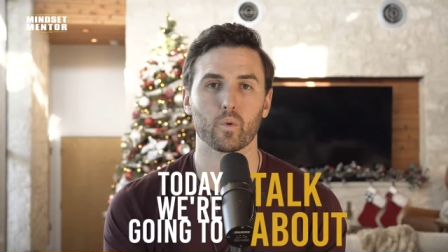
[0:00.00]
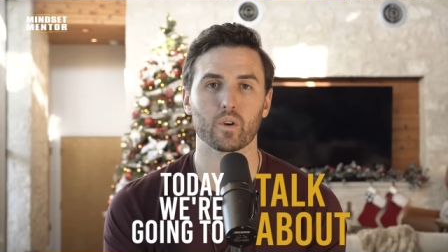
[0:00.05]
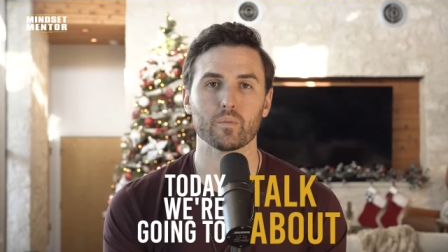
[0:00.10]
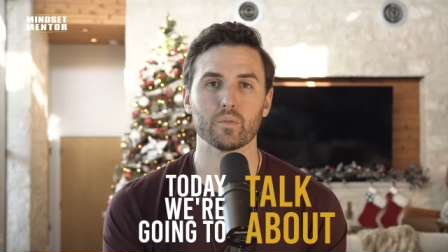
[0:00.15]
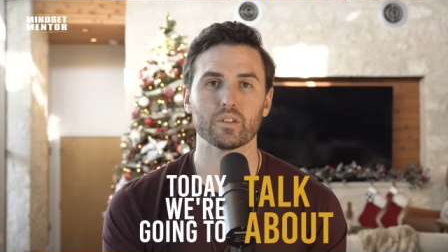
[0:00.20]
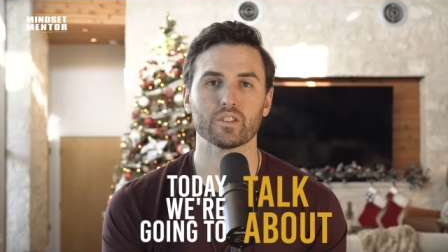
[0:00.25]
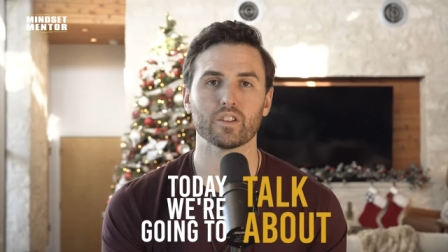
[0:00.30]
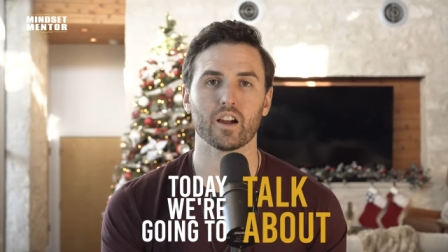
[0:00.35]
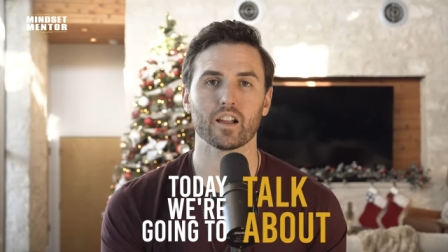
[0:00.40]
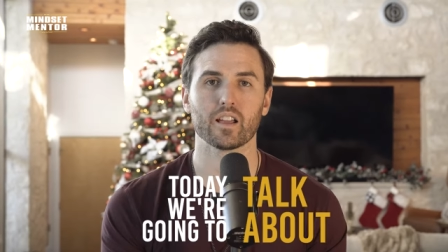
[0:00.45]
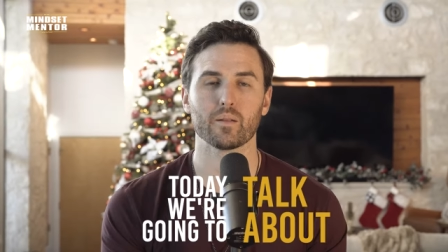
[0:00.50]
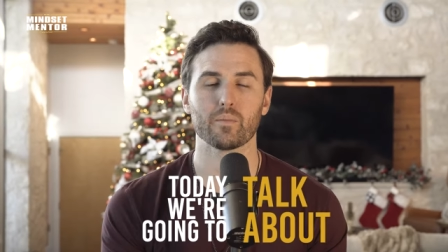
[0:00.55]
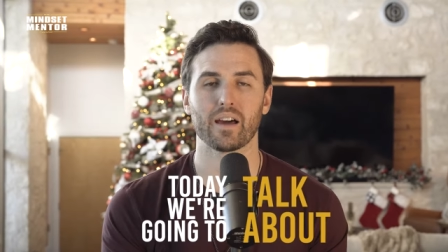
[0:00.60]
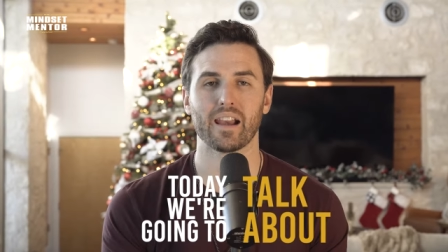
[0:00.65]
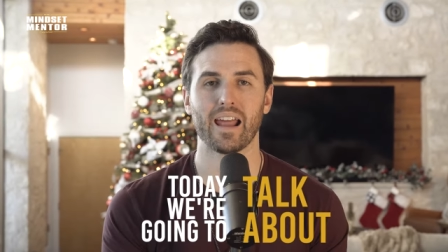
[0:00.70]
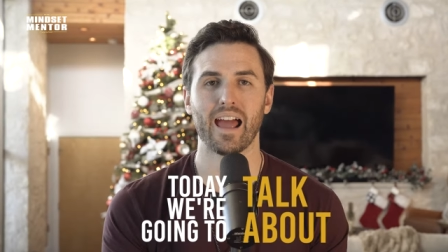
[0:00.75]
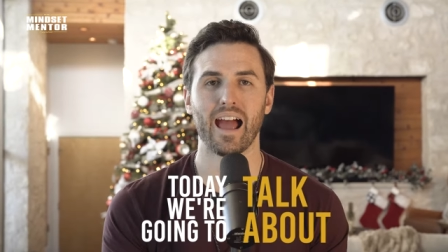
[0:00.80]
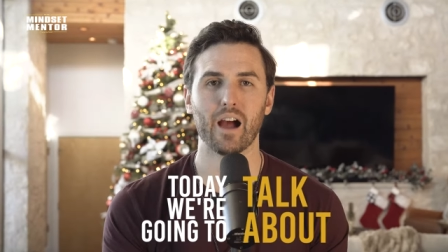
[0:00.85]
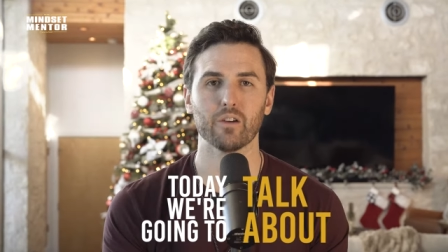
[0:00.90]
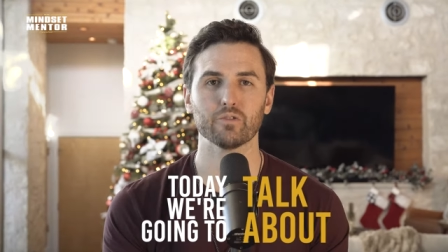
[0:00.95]
we're gonna be talking
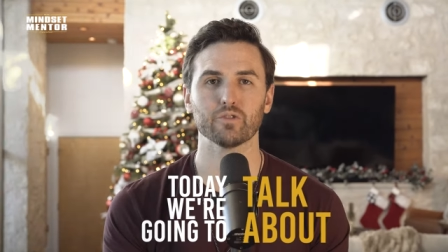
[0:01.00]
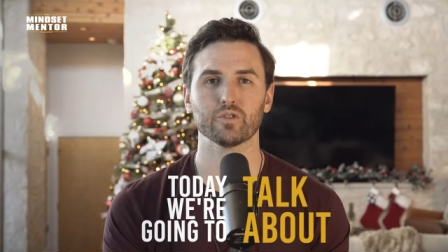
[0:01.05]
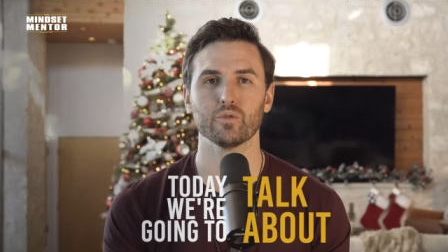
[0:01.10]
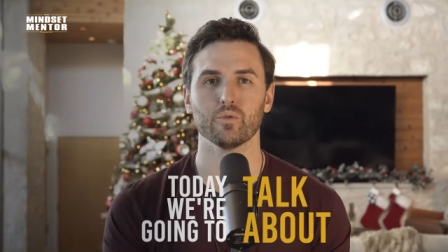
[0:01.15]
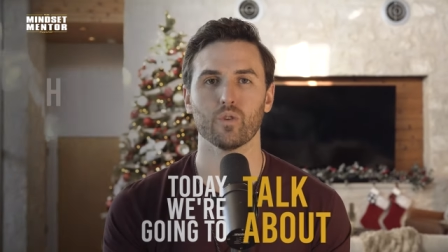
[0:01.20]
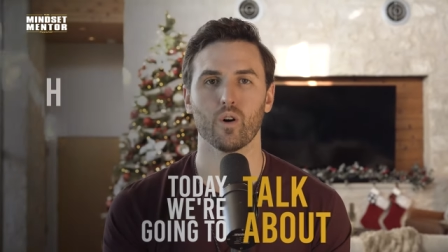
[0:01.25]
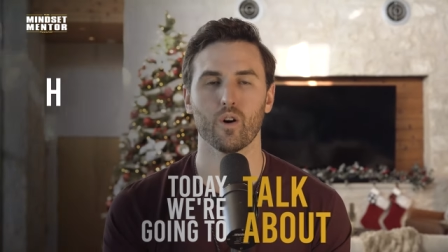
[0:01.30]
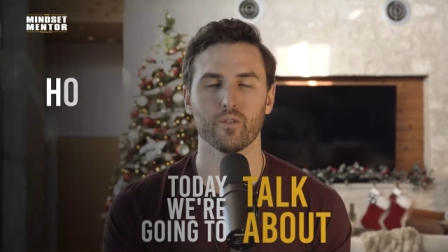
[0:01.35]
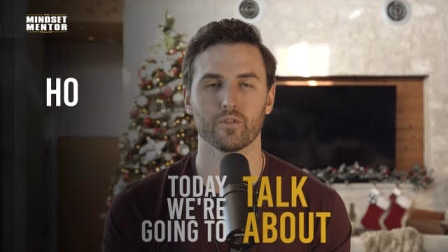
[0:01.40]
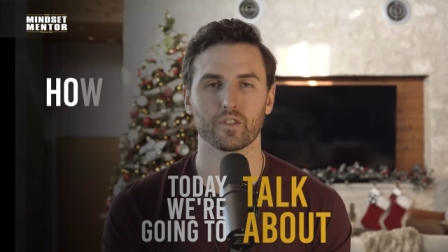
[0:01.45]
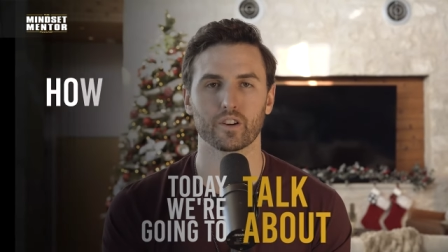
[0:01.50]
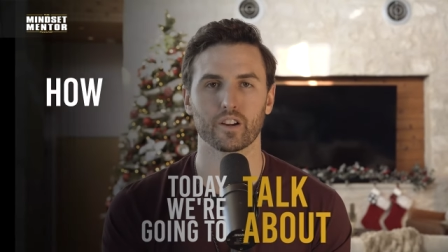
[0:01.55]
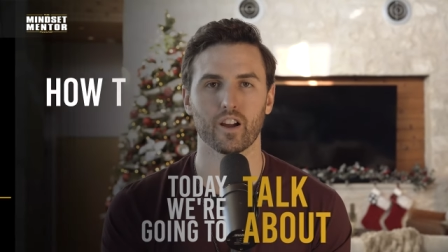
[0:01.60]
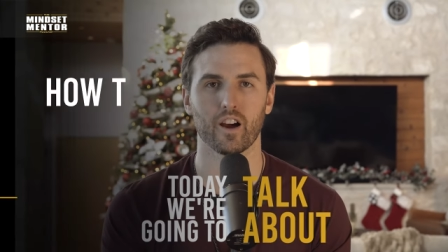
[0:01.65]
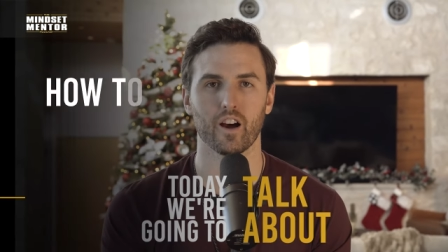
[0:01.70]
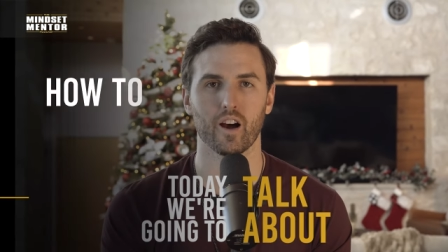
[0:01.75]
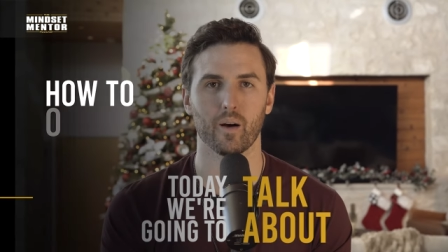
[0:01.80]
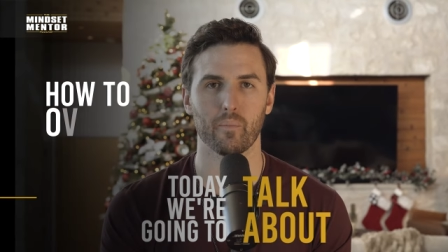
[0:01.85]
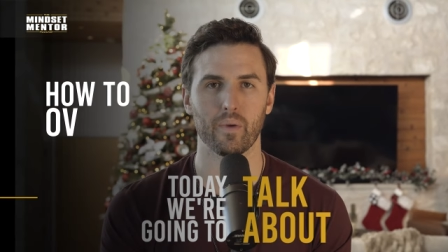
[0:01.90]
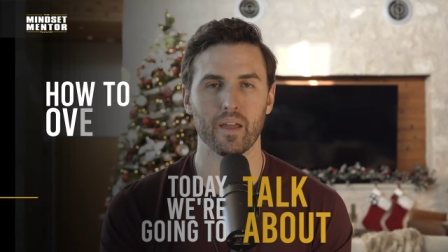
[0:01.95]
about how to
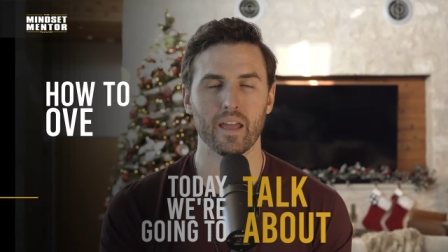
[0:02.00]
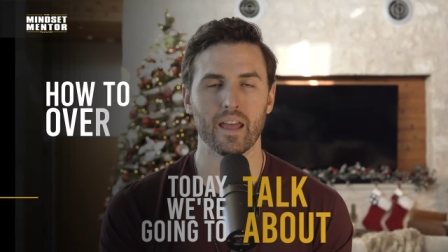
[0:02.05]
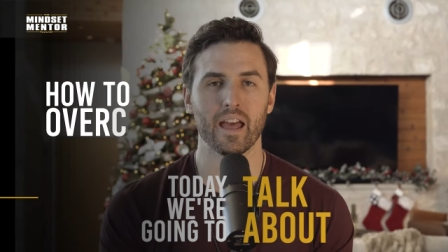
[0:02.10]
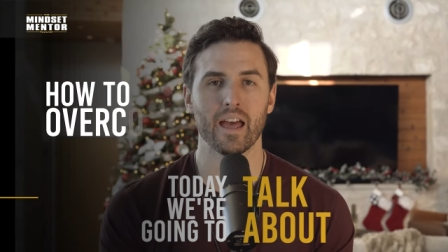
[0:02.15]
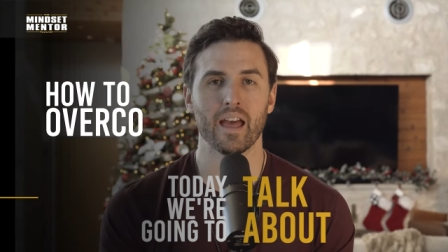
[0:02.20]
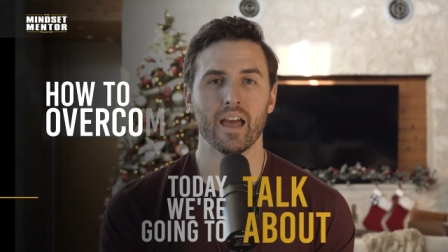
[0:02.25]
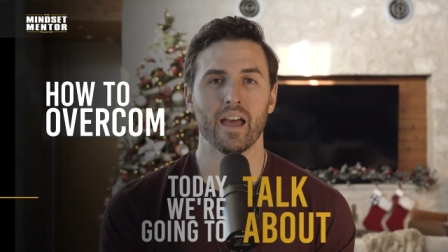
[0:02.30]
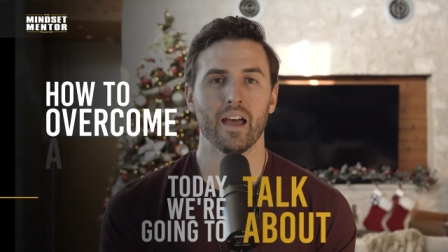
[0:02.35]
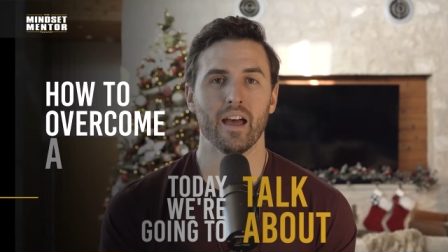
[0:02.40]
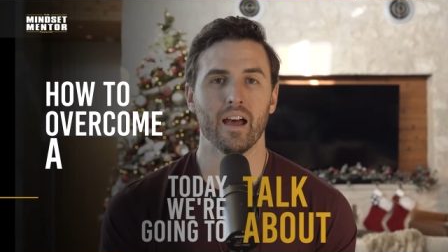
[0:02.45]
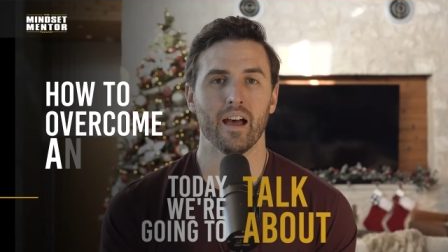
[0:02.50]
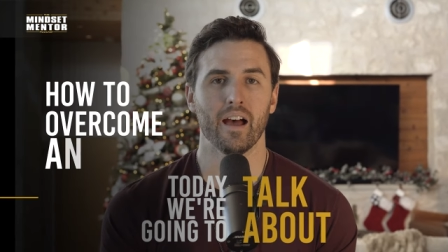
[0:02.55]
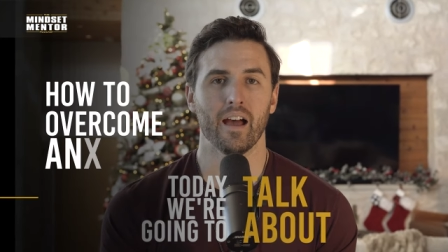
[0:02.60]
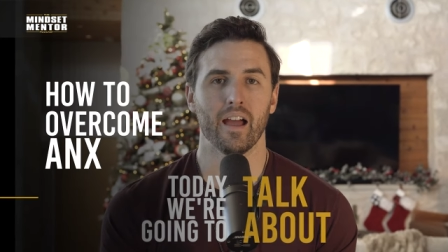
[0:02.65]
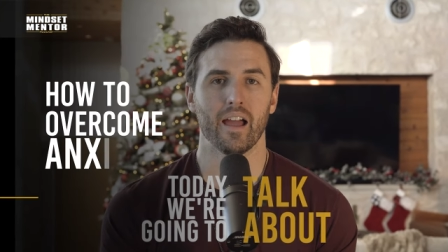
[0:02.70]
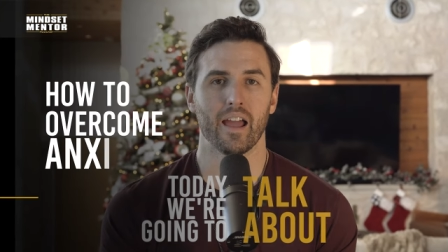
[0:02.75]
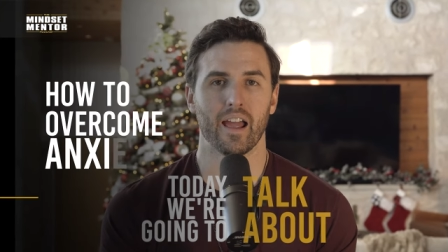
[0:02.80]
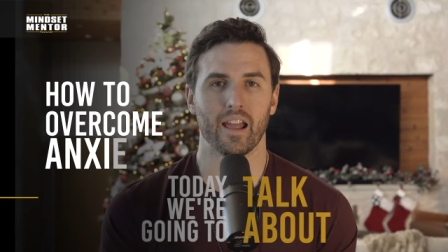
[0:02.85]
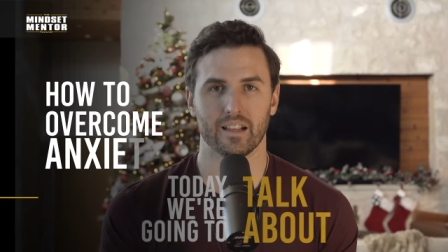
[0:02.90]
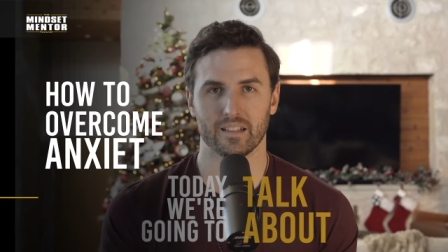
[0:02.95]
overcome
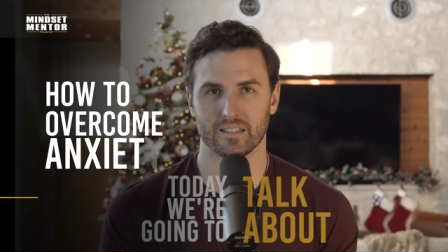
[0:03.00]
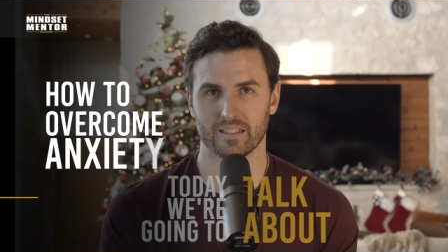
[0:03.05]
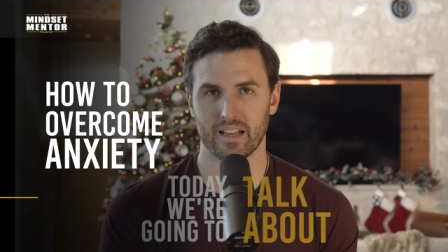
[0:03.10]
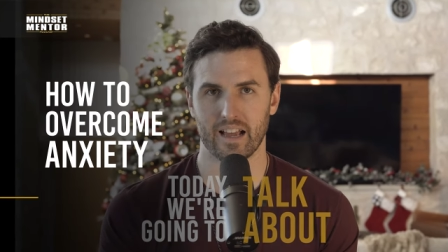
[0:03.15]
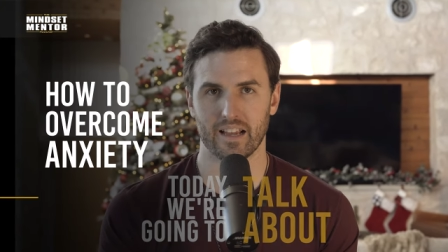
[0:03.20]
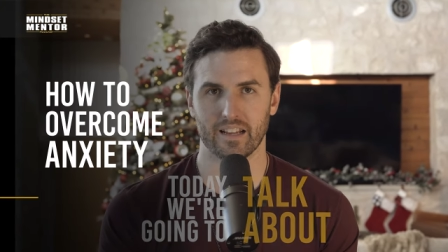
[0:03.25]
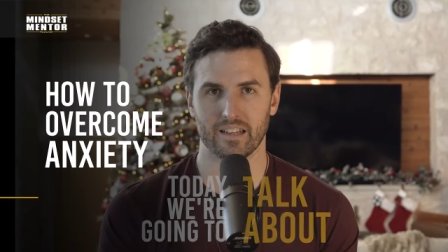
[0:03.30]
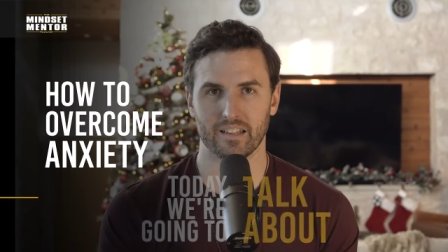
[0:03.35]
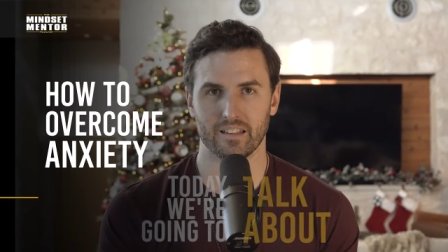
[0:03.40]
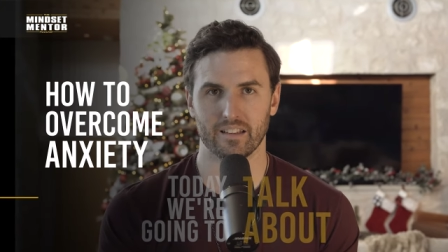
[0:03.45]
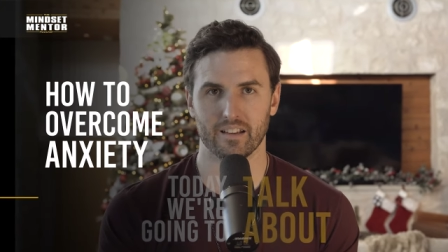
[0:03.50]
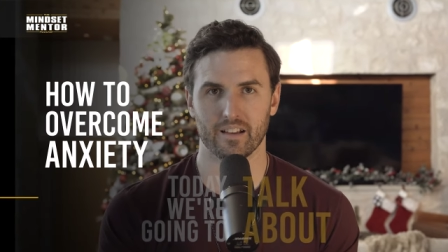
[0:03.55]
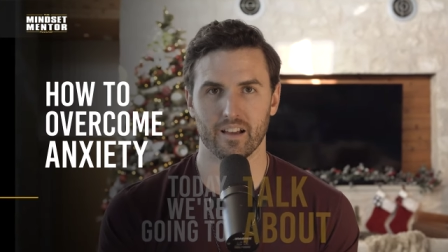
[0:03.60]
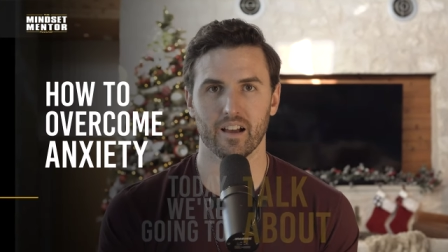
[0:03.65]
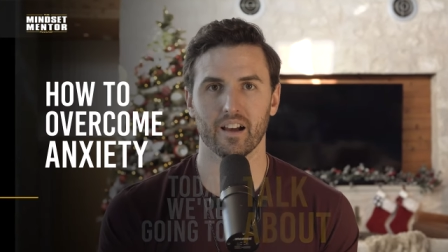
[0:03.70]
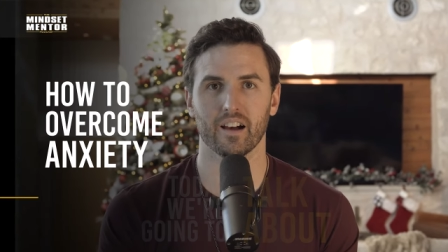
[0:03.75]
anxiety.